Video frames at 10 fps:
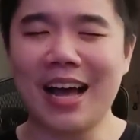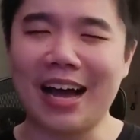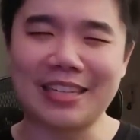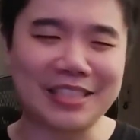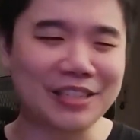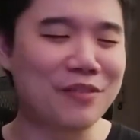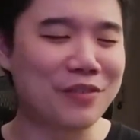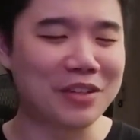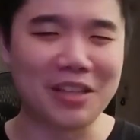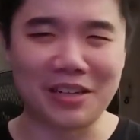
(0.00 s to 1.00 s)
I still
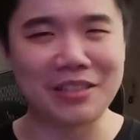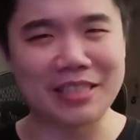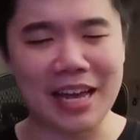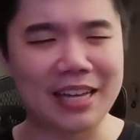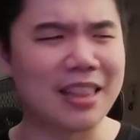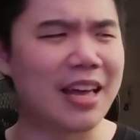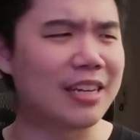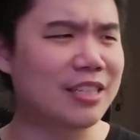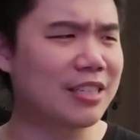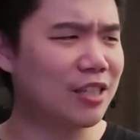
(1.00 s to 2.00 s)
feel a little sad
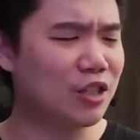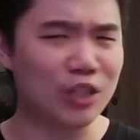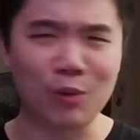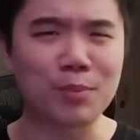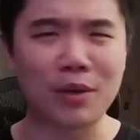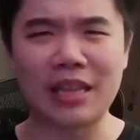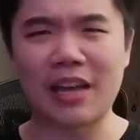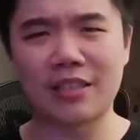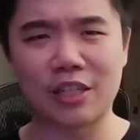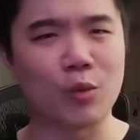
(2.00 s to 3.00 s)
that she was put in
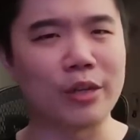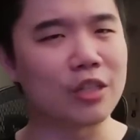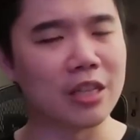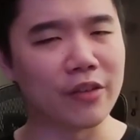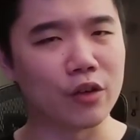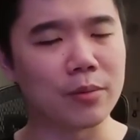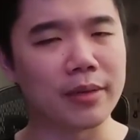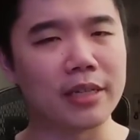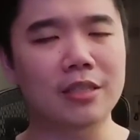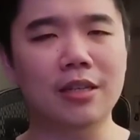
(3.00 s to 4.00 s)
that situation in the first
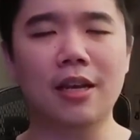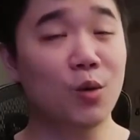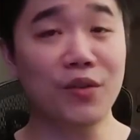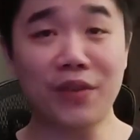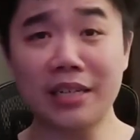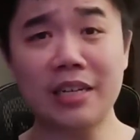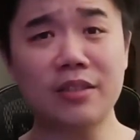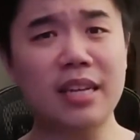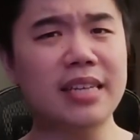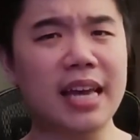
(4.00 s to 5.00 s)
place. We find out
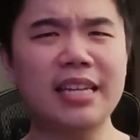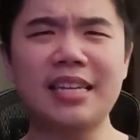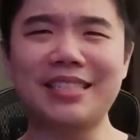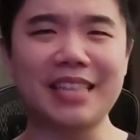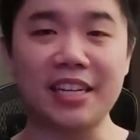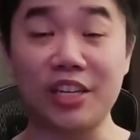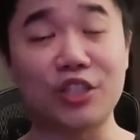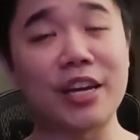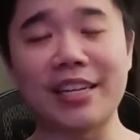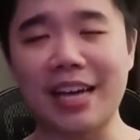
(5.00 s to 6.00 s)
that Katie is dating
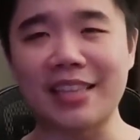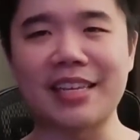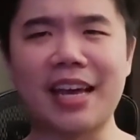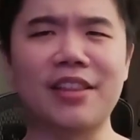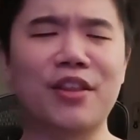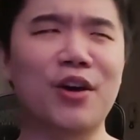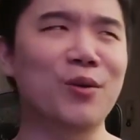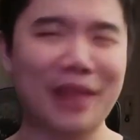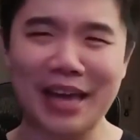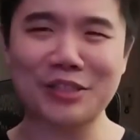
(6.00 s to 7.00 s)
Jade at the end, though.
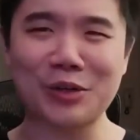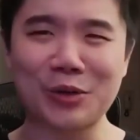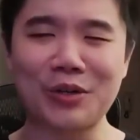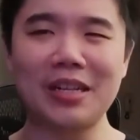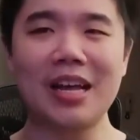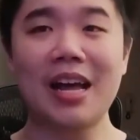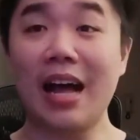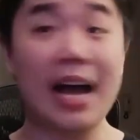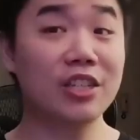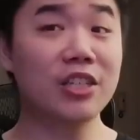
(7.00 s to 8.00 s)
That's cool.
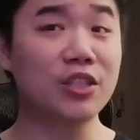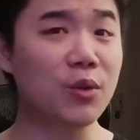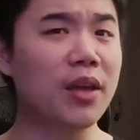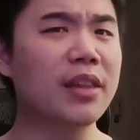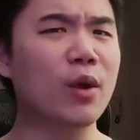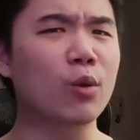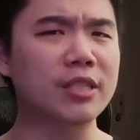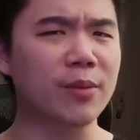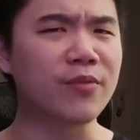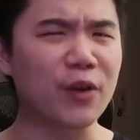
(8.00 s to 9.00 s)
I actually do think there were
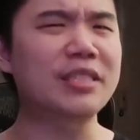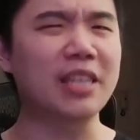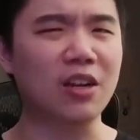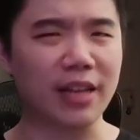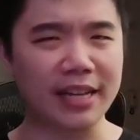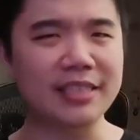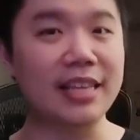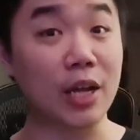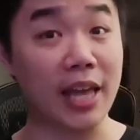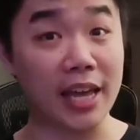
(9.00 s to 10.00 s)
some very subtle hints
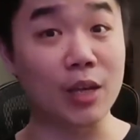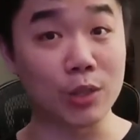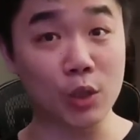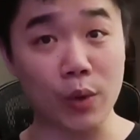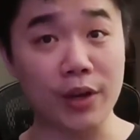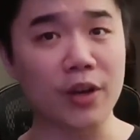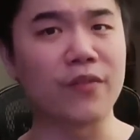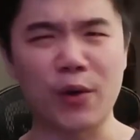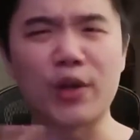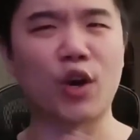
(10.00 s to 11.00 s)
that Katie was queer
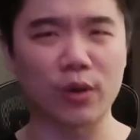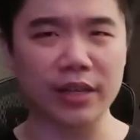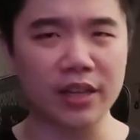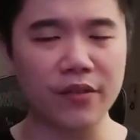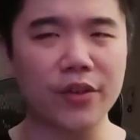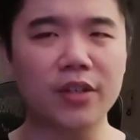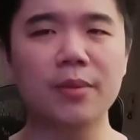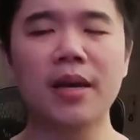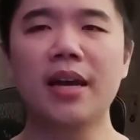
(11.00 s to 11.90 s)
very early in the film,